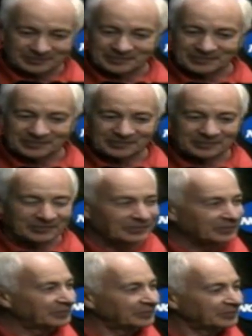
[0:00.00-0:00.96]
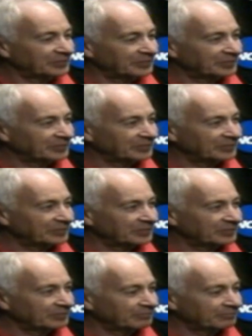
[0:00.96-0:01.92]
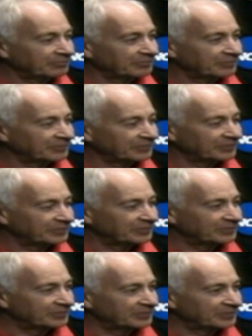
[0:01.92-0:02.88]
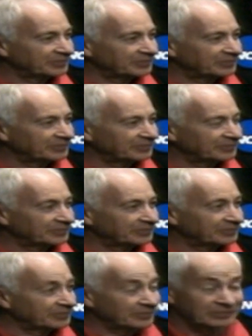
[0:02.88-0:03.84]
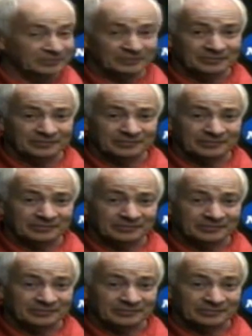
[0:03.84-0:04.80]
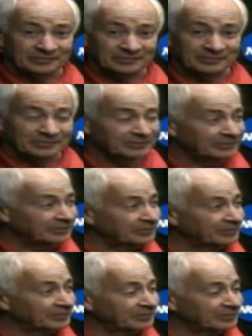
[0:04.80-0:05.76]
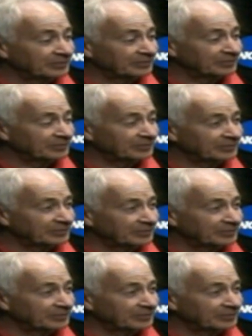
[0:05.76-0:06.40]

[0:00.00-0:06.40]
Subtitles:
(silent)